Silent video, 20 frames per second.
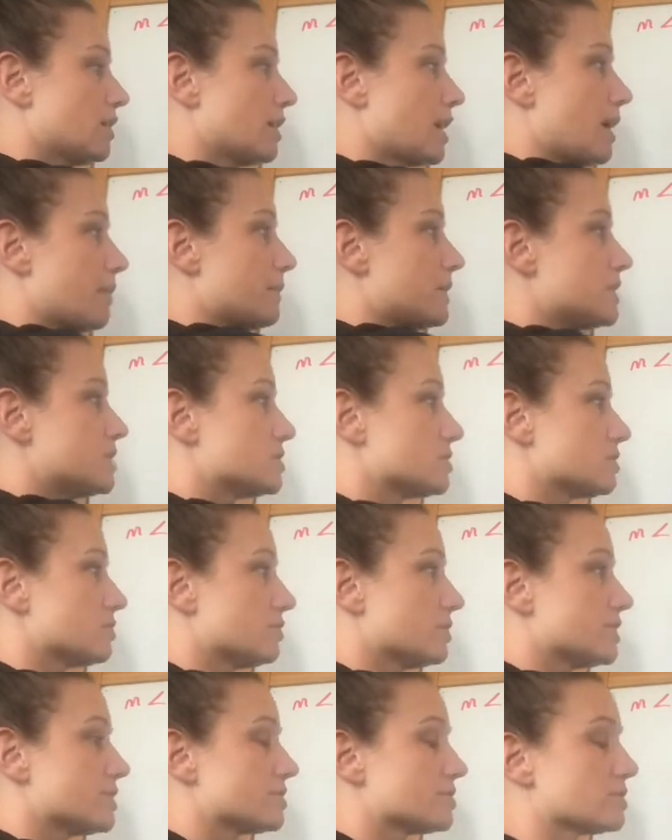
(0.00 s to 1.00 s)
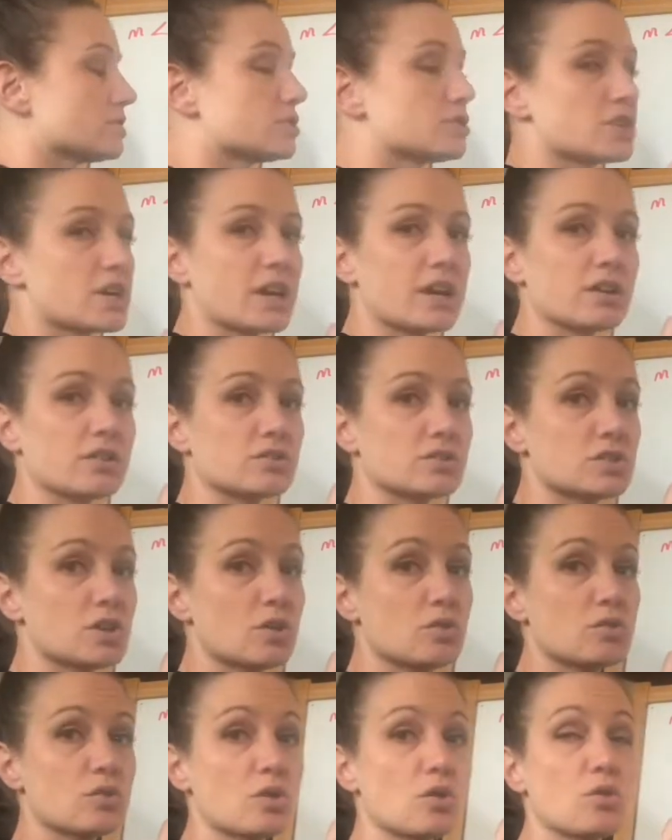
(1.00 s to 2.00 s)
How many degrees are in a triangle
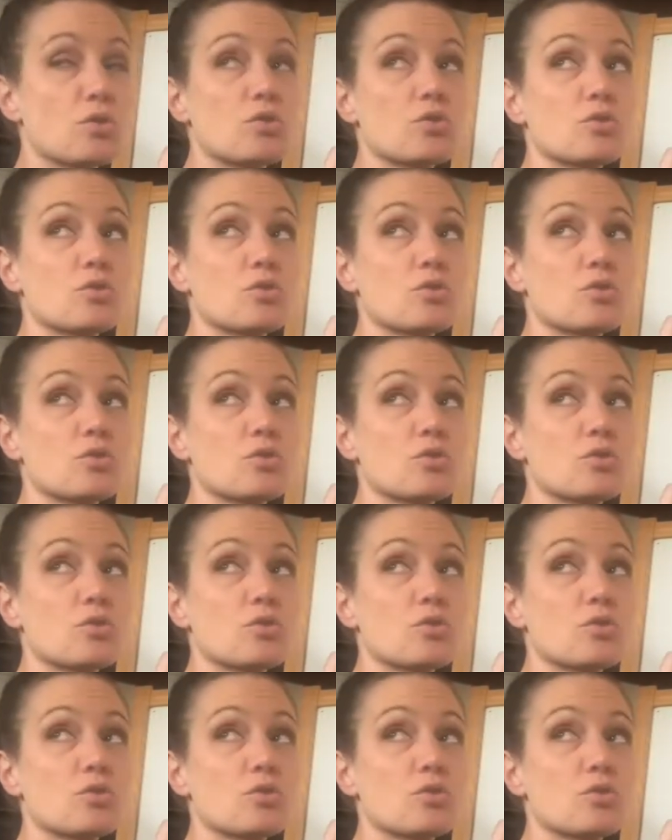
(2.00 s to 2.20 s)
total?